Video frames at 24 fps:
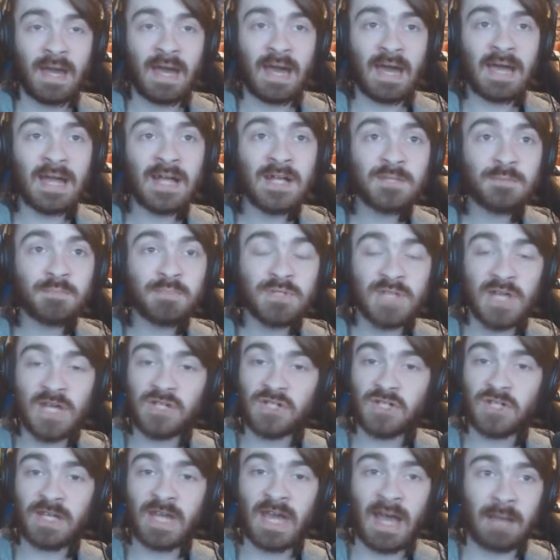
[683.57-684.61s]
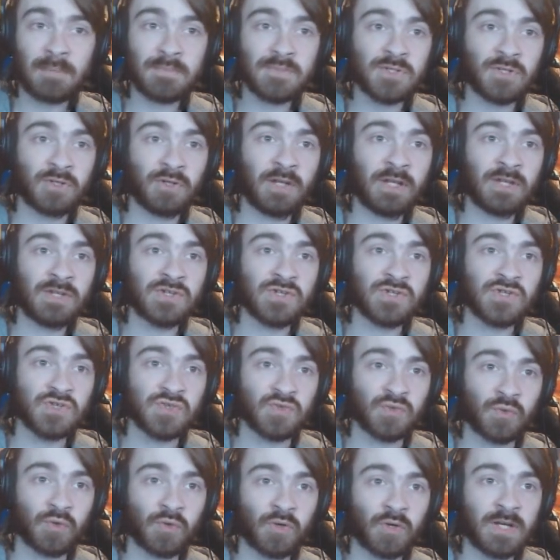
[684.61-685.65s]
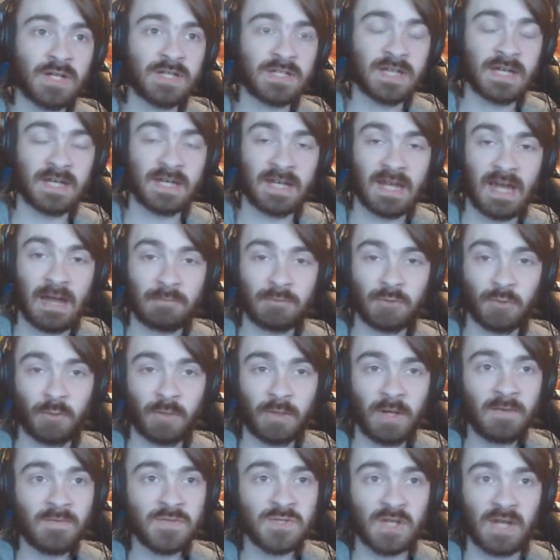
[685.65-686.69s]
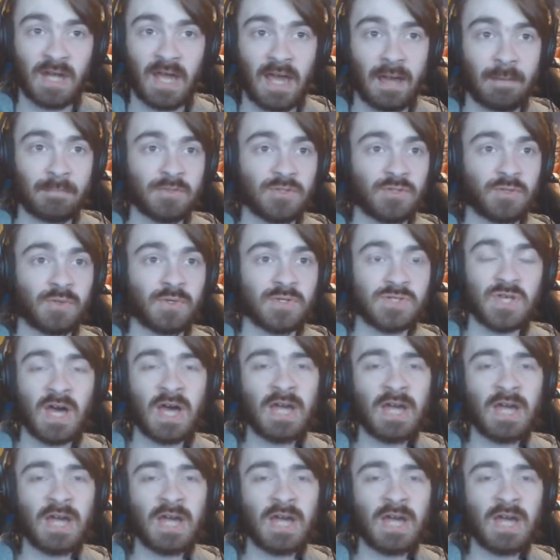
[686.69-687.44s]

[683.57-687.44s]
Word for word: and potentially get absolutely destroyed, kidnapped, or whatever's going to happen to us.